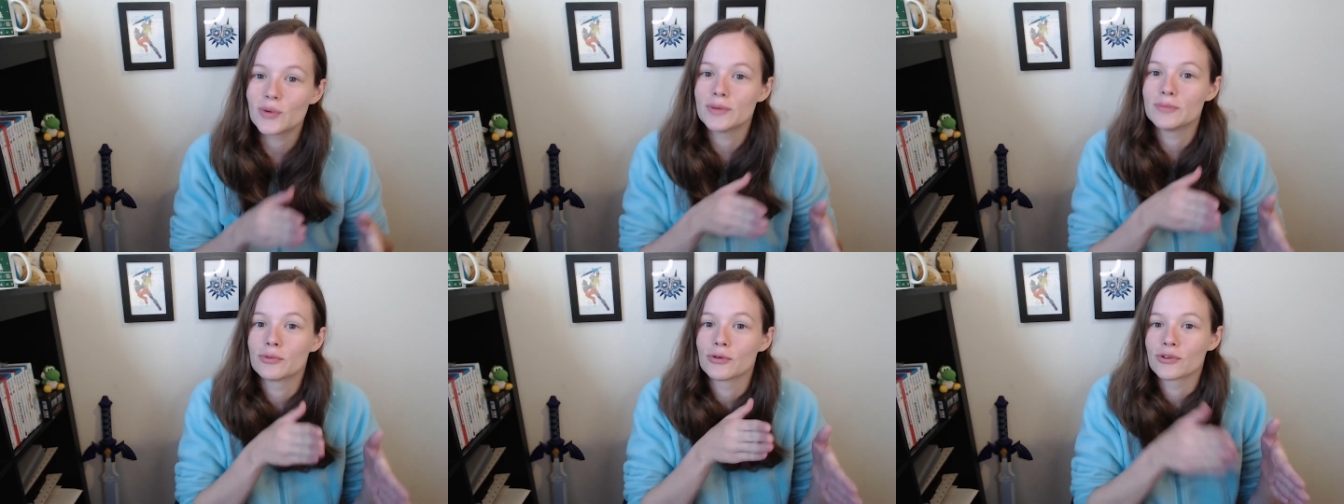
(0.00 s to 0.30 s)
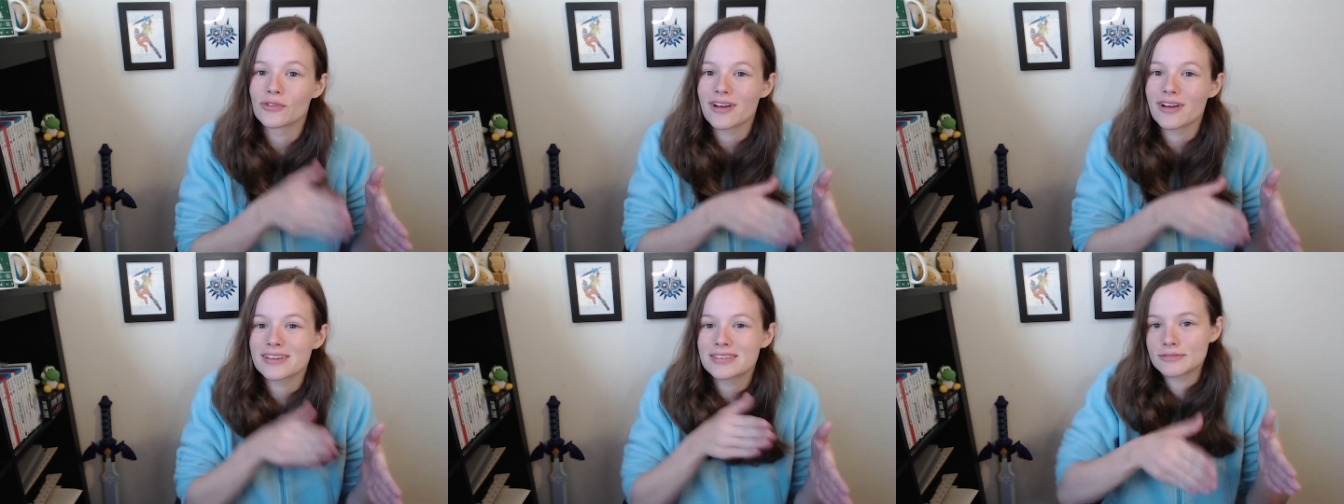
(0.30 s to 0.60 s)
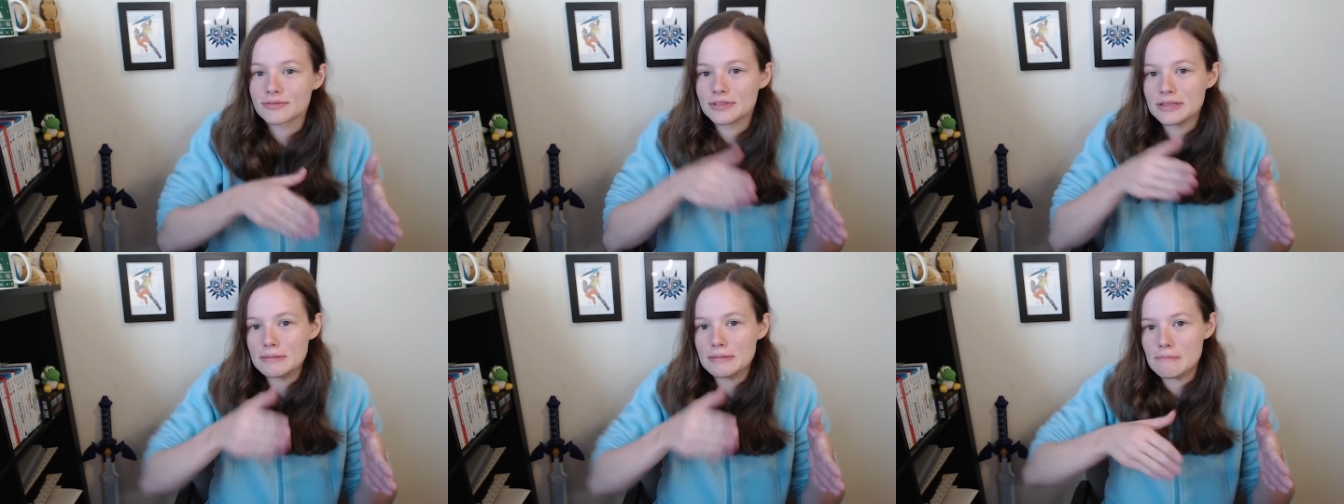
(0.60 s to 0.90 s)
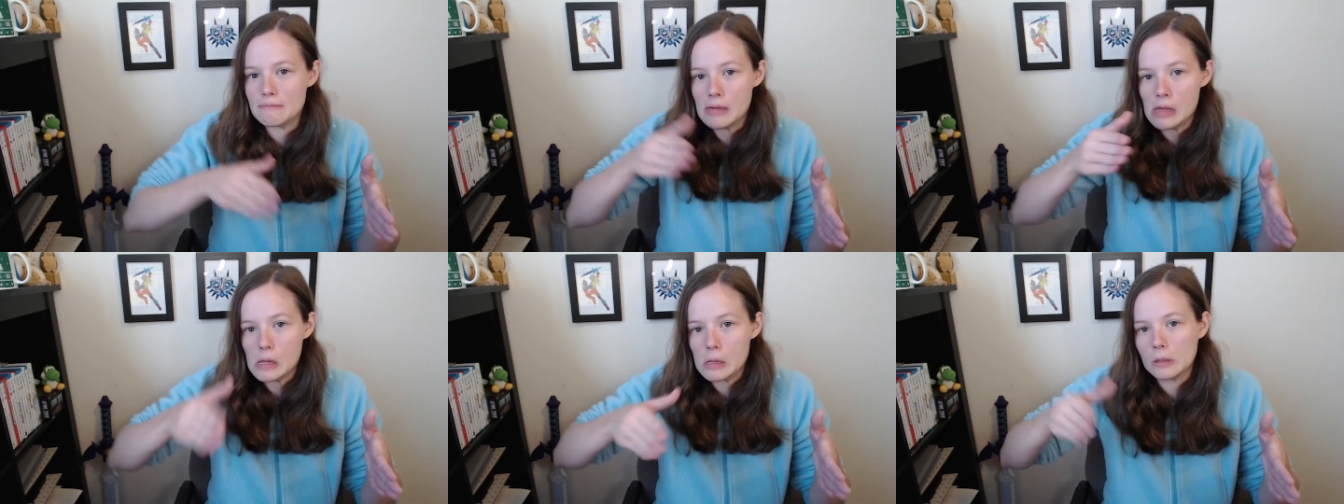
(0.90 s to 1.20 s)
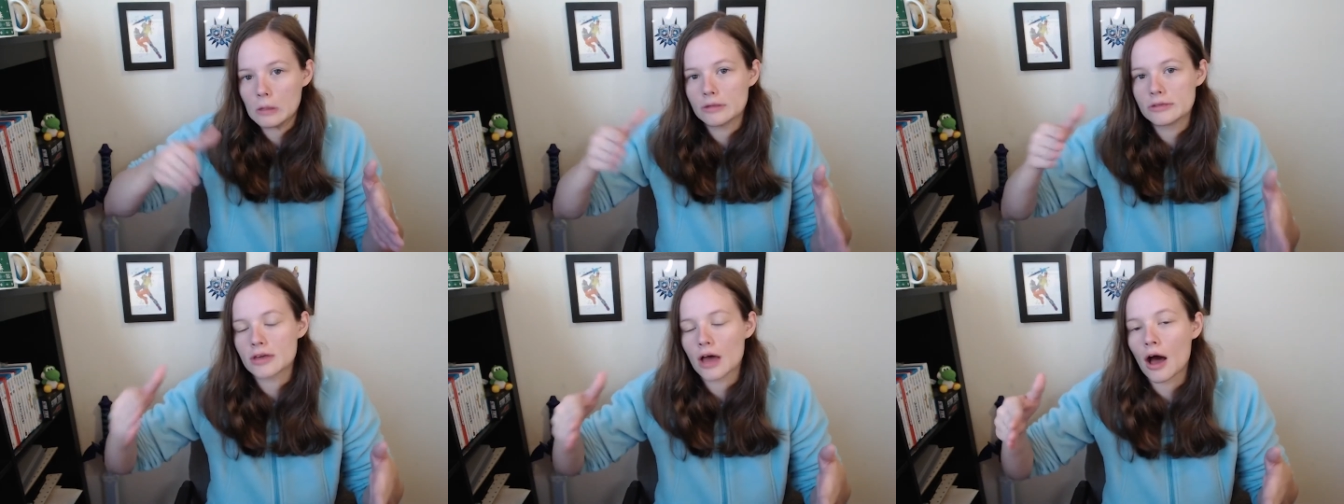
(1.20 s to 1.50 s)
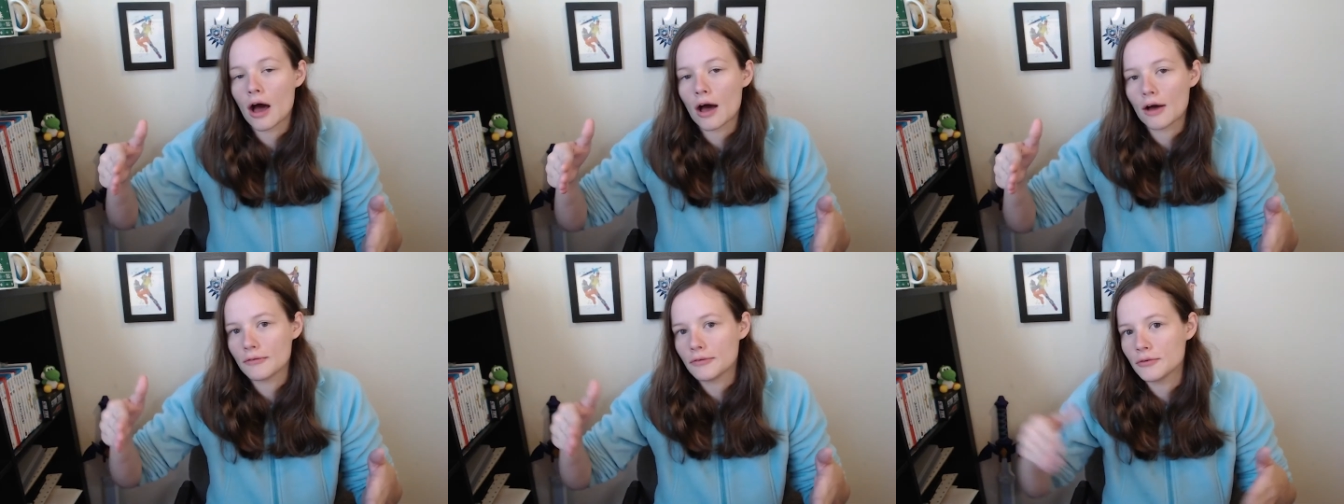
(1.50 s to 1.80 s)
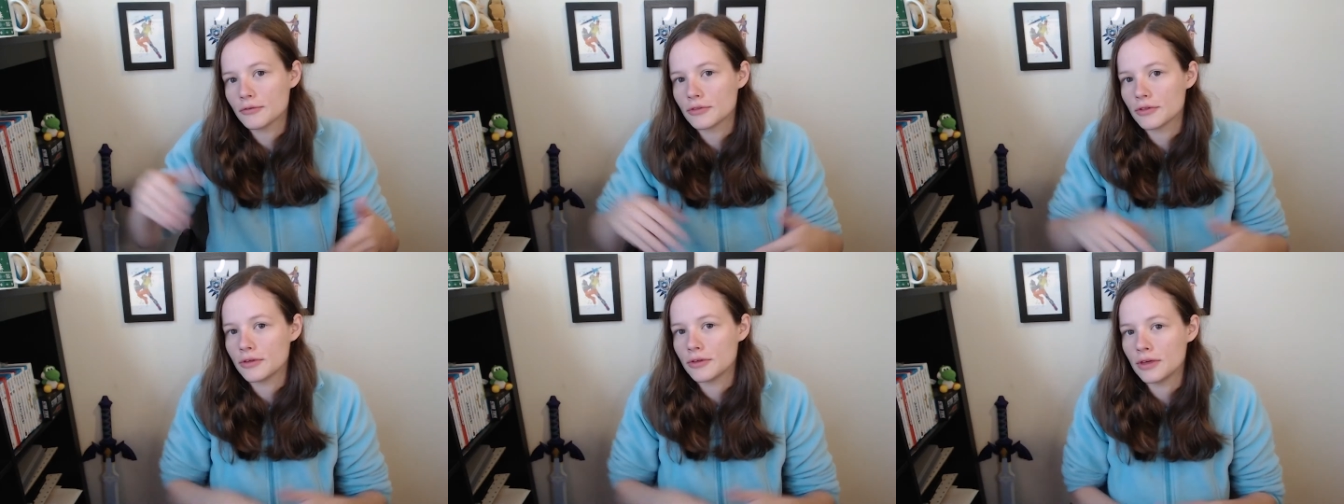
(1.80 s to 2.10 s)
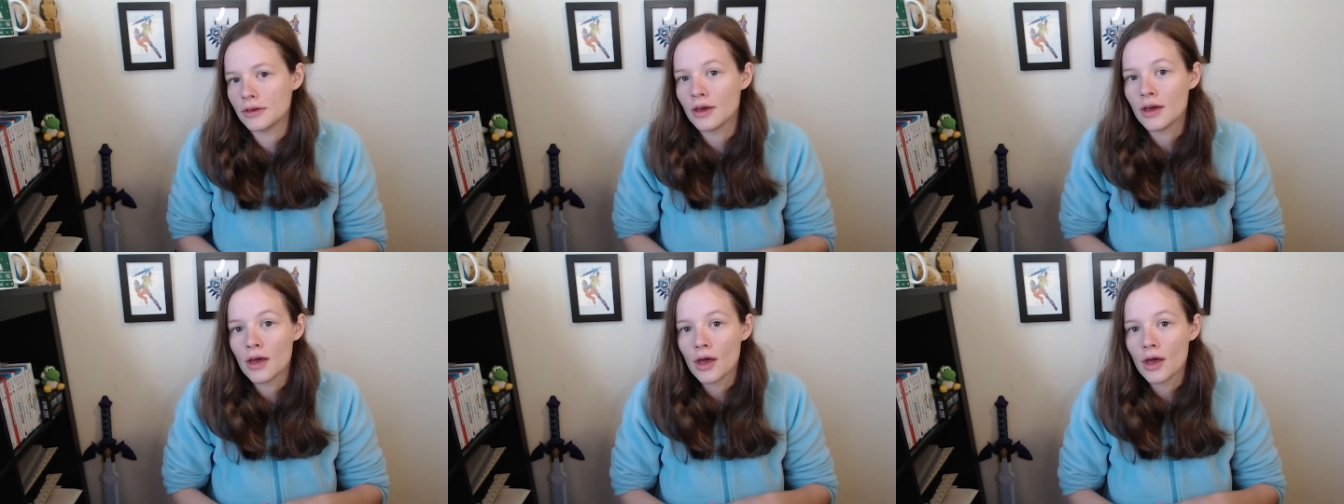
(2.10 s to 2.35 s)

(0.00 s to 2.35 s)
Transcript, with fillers: progressively builds off of the